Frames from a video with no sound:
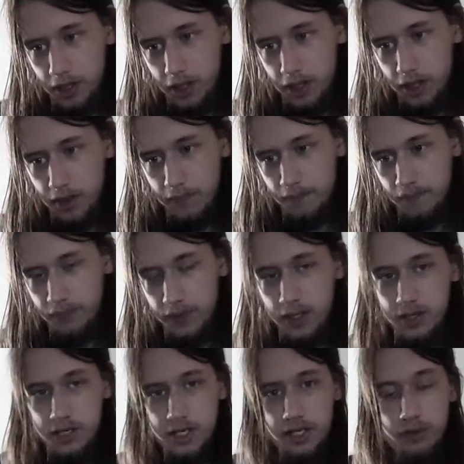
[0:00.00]

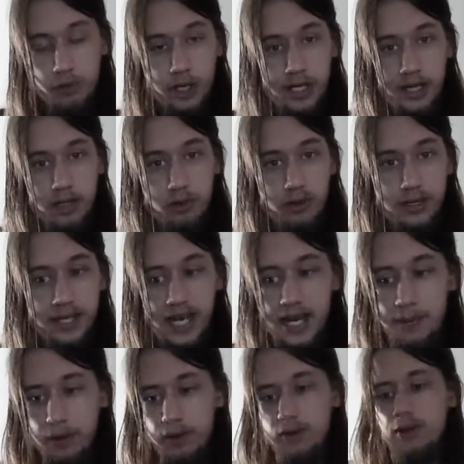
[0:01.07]
It's gonna read the
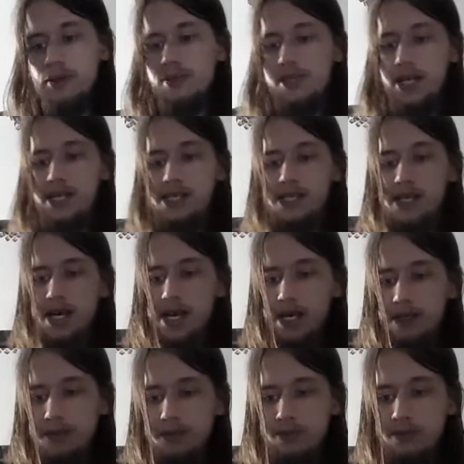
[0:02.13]
label. They
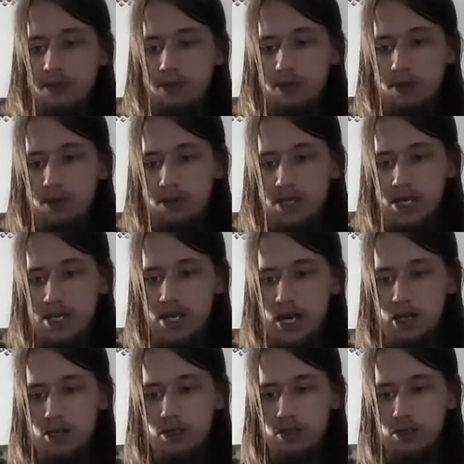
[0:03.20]
say
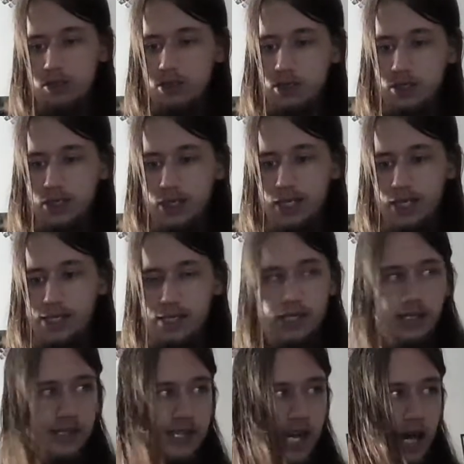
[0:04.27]
Tenjaku is
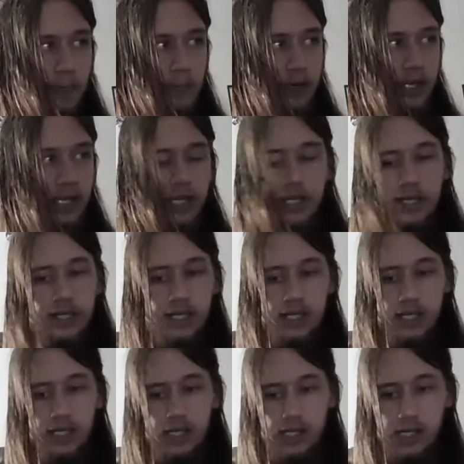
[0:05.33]
the Japanese
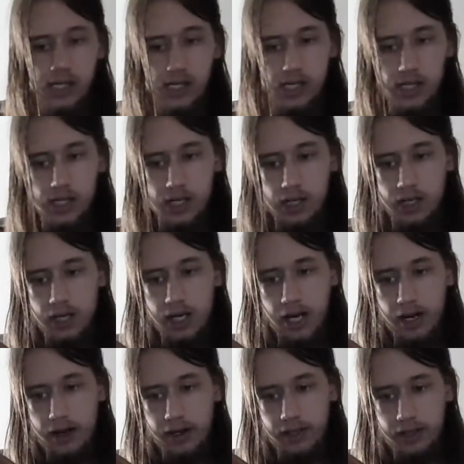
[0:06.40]

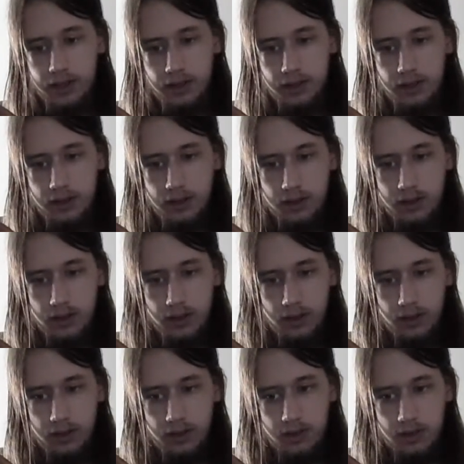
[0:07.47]

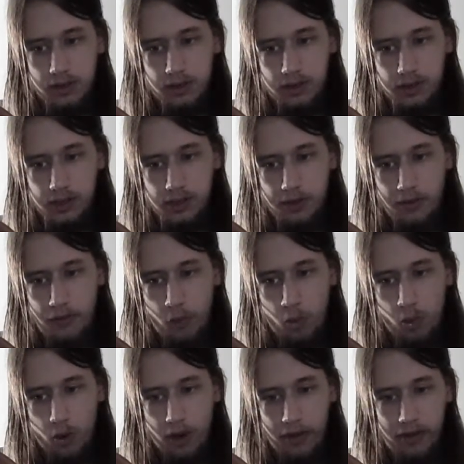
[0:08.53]
character
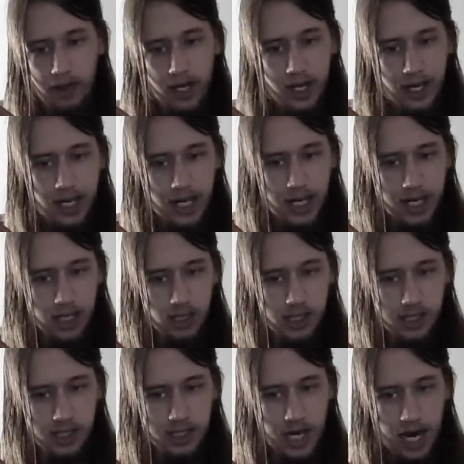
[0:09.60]
for the
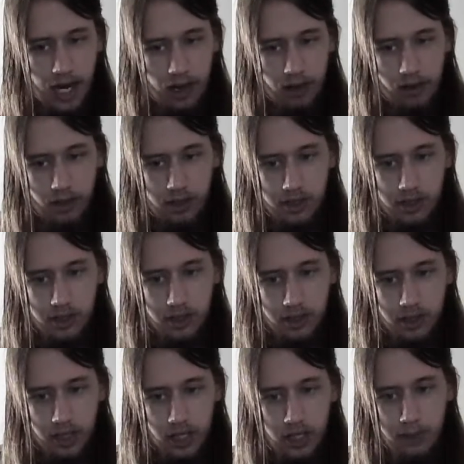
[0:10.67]
Skylark
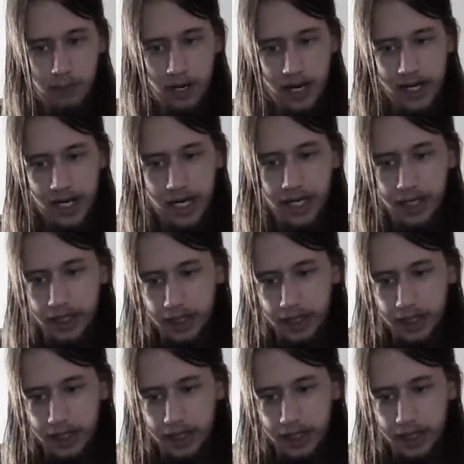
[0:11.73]
Hibari.